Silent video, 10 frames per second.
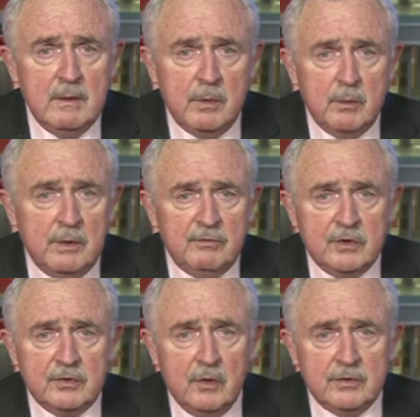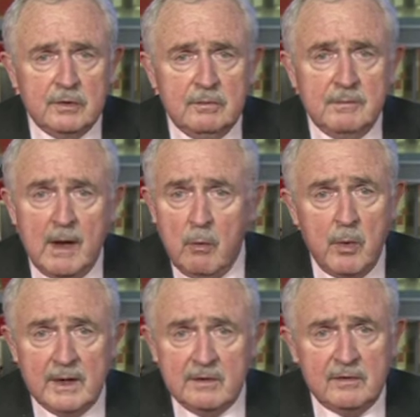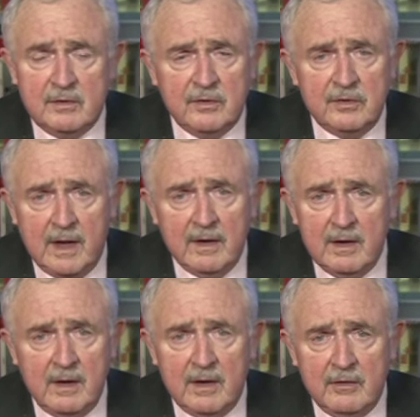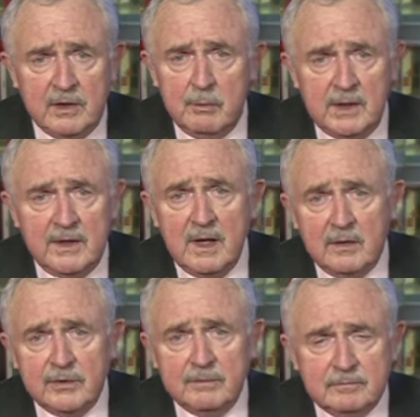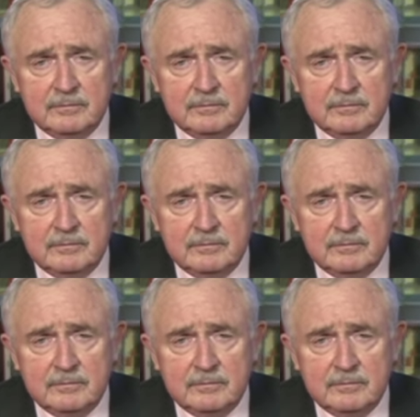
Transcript: but we've just got to await and see what he does.